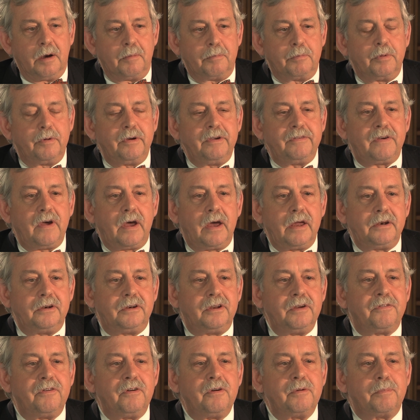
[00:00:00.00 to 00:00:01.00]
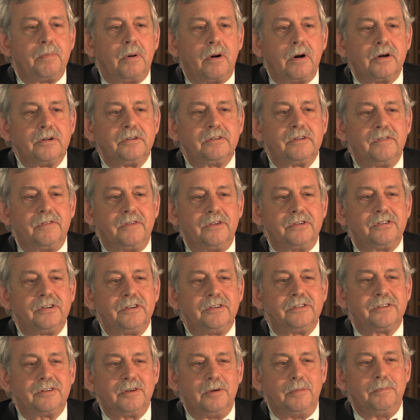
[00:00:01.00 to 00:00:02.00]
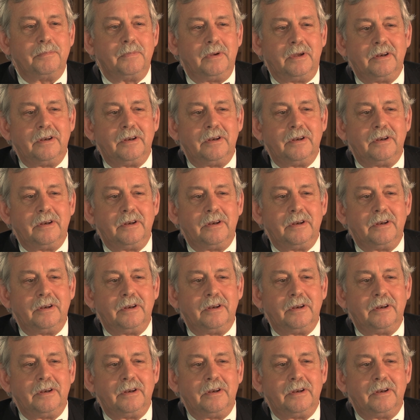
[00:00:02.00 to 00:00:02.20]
We've had different parts of the system,